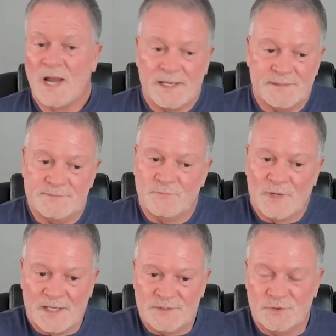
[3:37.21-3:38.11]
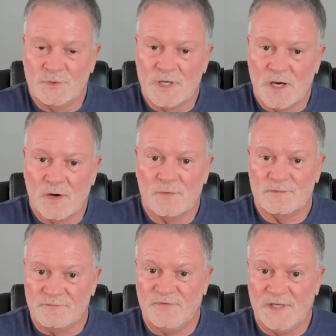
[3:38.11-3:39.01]
I do go
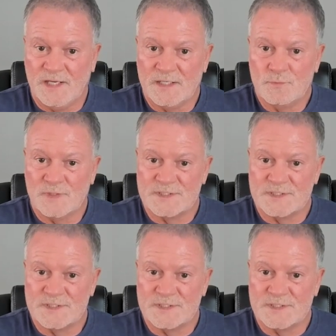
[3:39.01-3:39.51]
vegan,